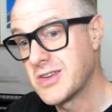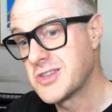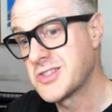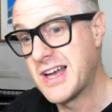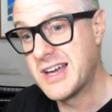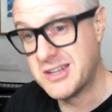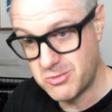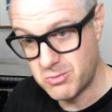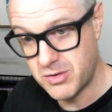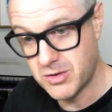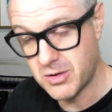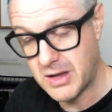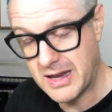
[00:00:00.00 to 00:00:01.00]
started with
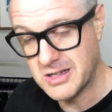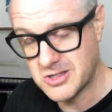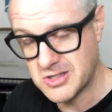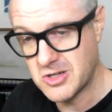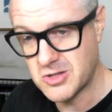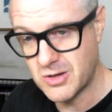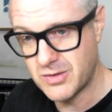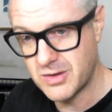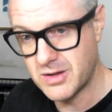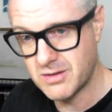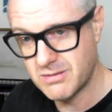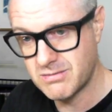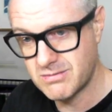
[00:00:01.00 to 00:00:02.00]
the annexation of the
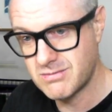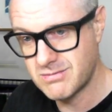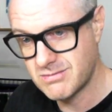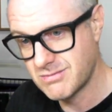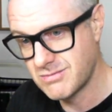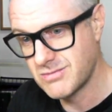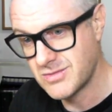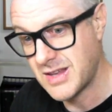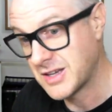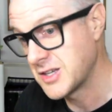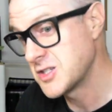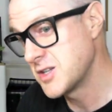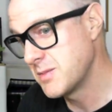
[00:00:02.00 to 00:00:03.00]

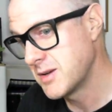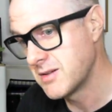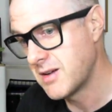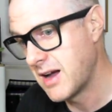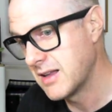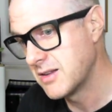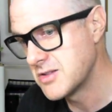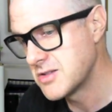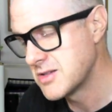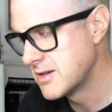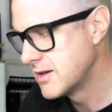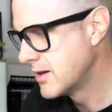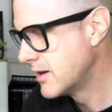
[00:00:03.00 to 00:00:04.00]
Takeshima Islands.
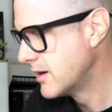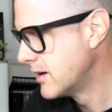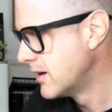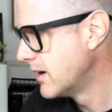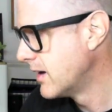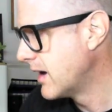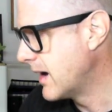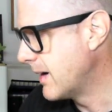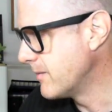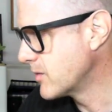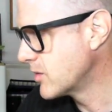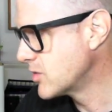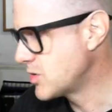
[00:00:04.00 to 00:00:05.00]

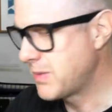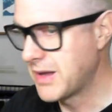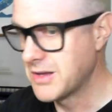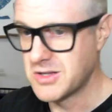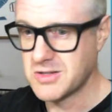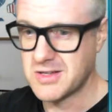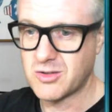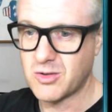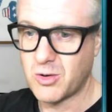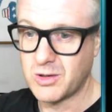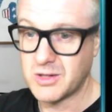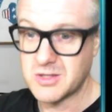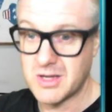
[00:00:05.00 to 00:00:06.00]
Japan says that
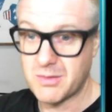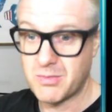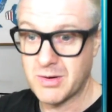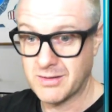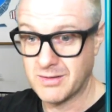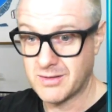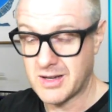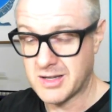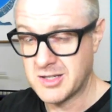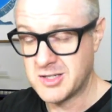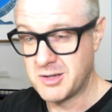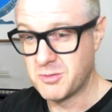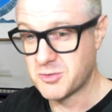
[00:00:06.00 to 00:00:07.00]
totally separate, and
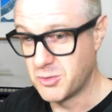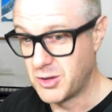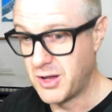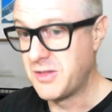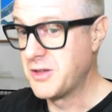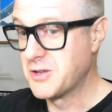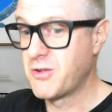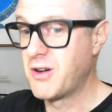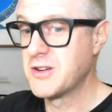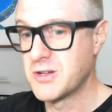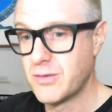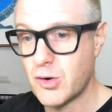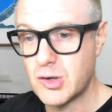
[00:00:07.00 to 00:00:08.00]
Takeshima was more like the
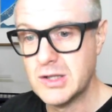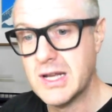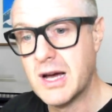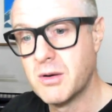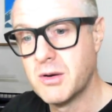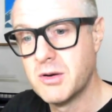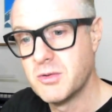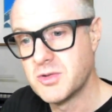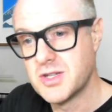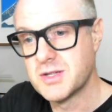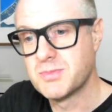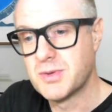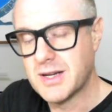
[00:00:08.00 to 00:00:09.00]
integration of Okinawa. It was
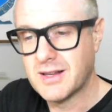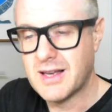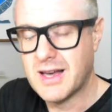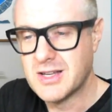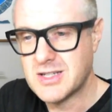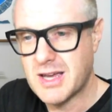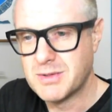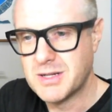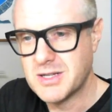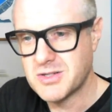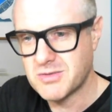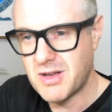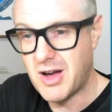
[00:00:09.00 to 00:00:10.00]
just putting
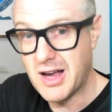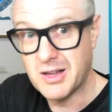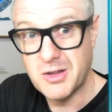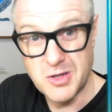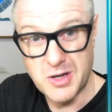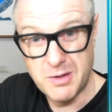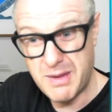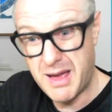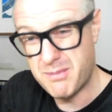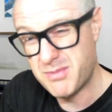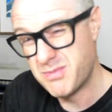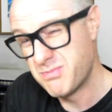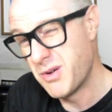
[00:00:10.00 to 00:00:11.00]
Japanese islands on a map.
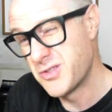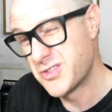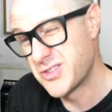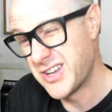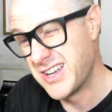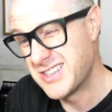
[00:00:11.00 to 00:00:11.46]
Both sides